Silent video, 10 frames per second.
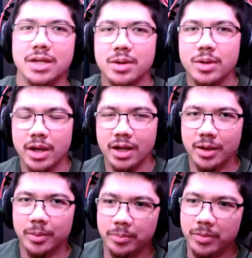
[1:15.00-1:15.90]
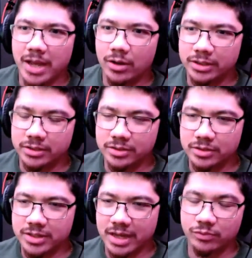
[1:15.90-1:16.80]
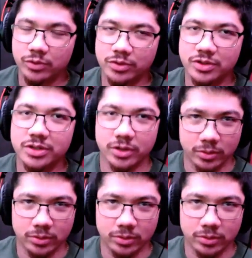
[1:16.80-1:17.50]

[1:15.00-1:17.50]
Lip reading: out in San Francisco.